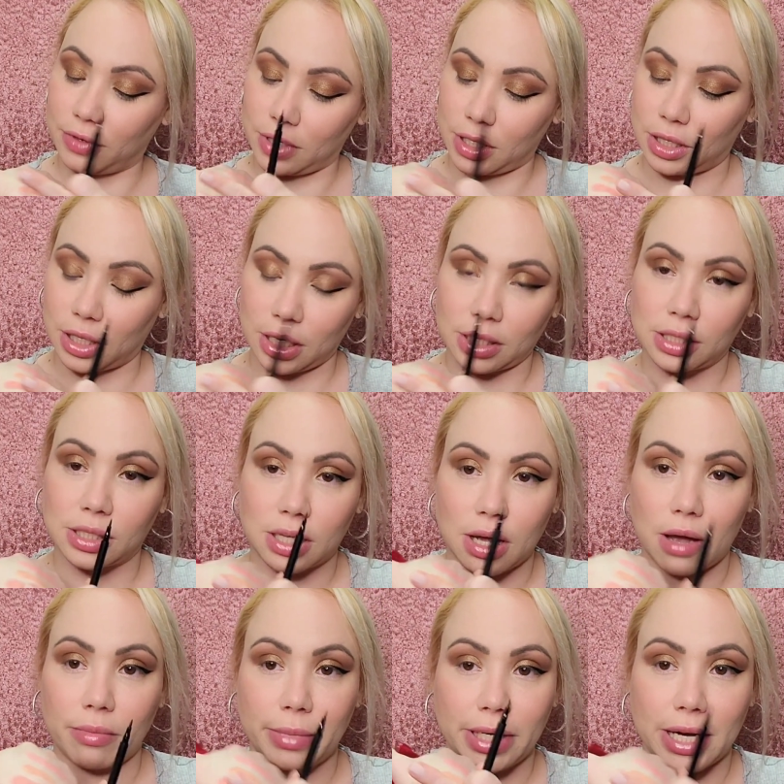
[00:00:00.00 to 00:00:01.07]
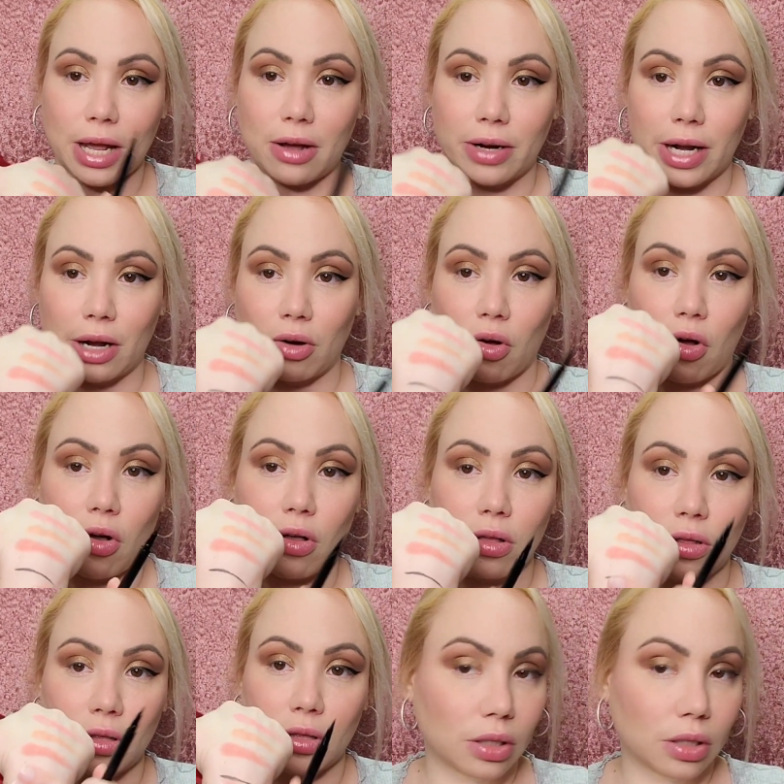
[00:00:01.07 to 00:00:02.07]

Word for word: Nothing's coming out at all.